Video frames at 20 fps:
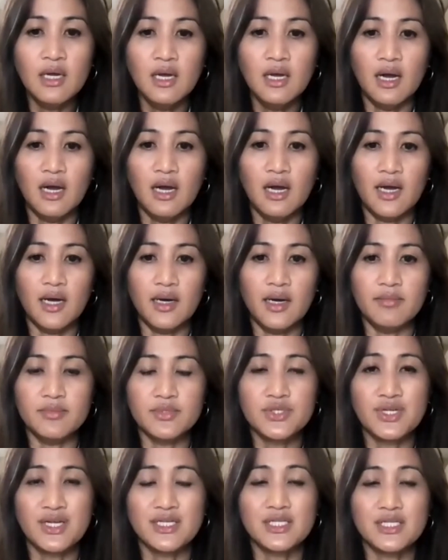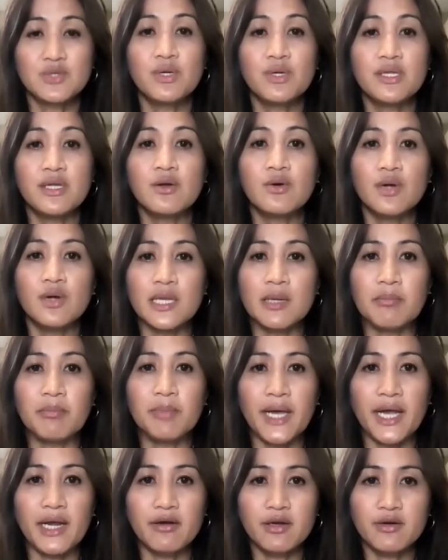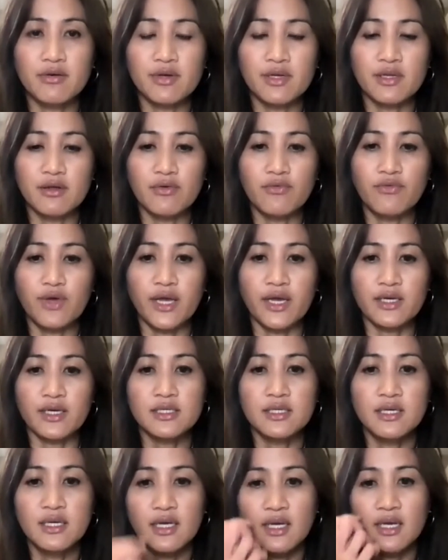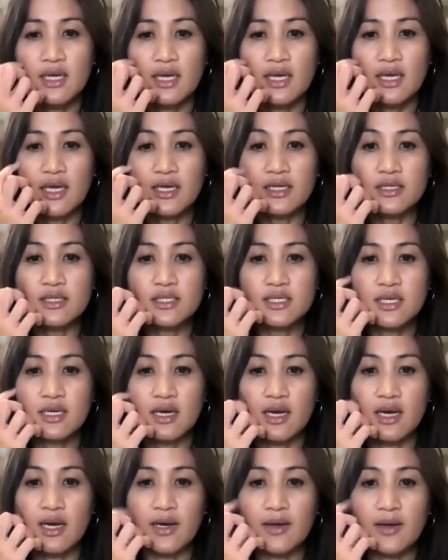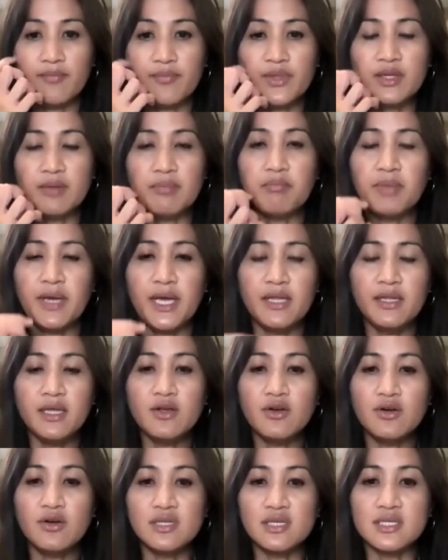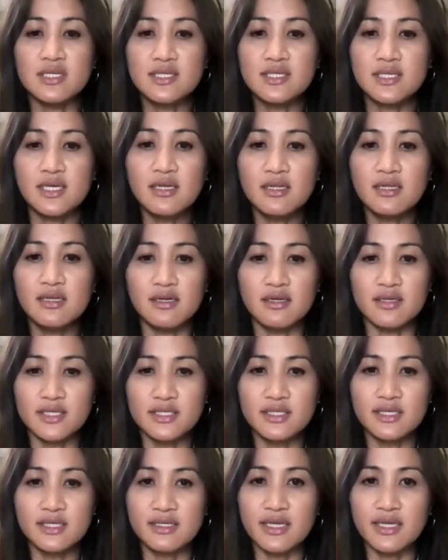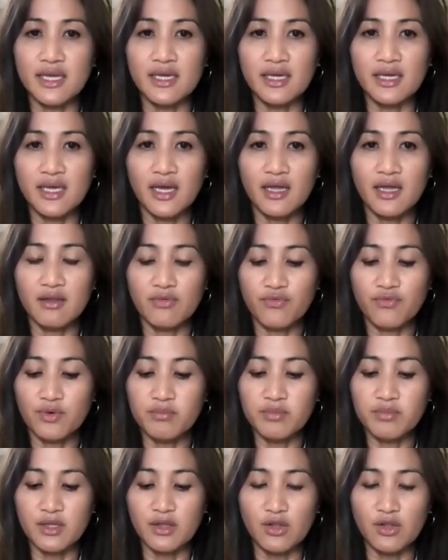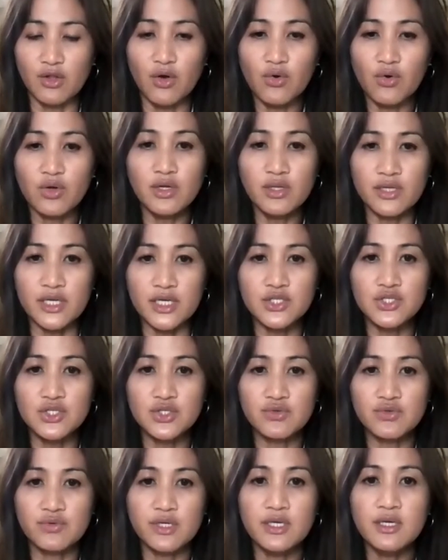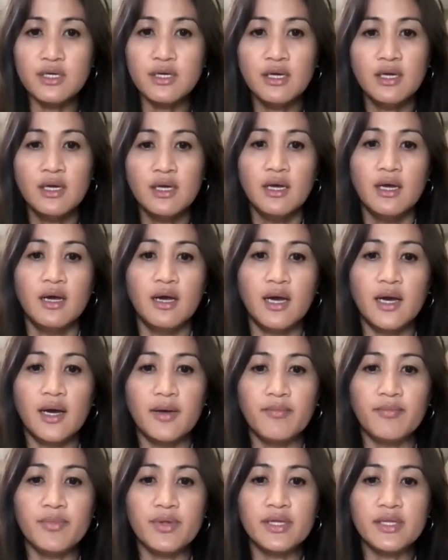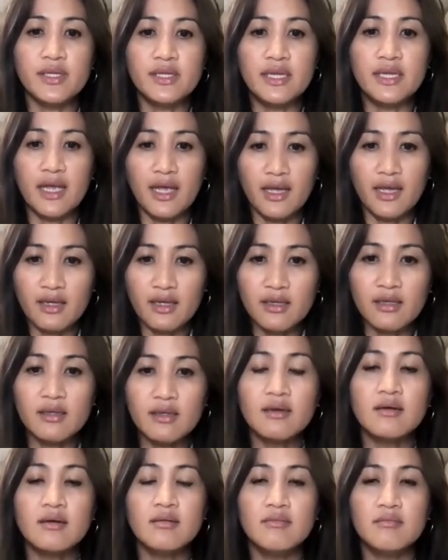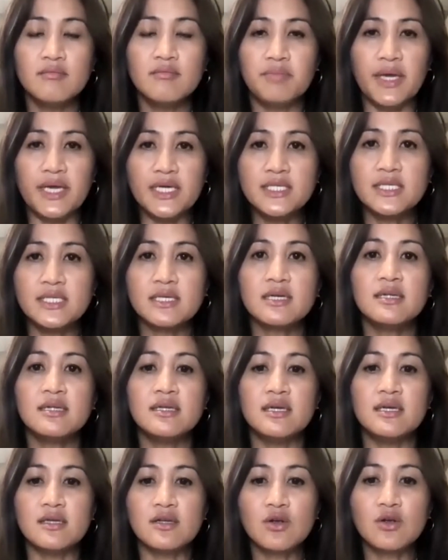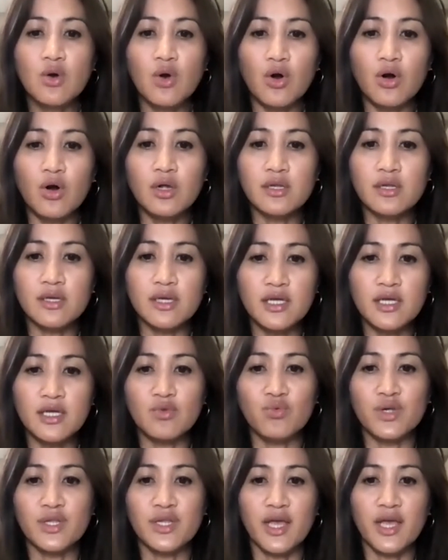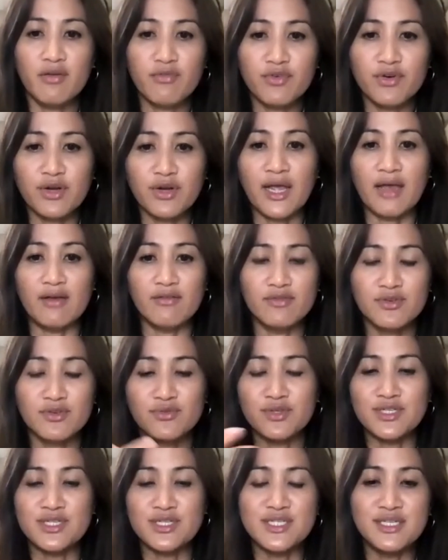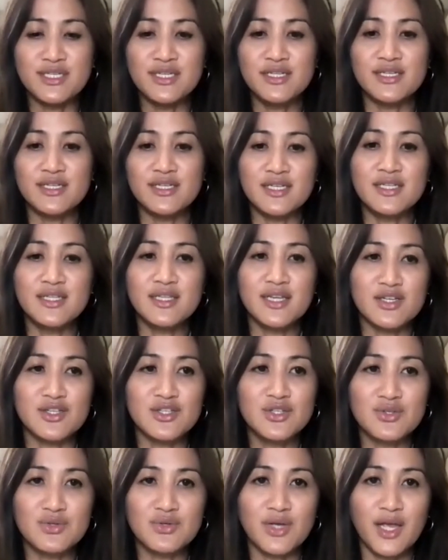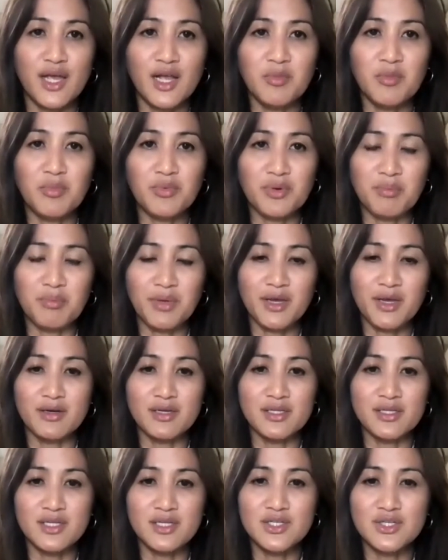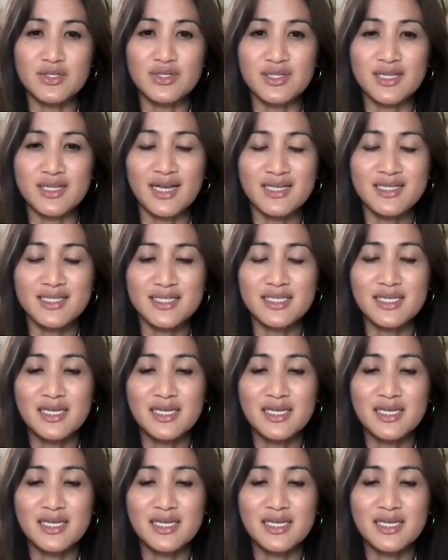So that's what they call the paracrine effect. And depending on the signals that they get from the local injury, they basically call in whatever cavalry is needed in there to help repair the tissue. And that's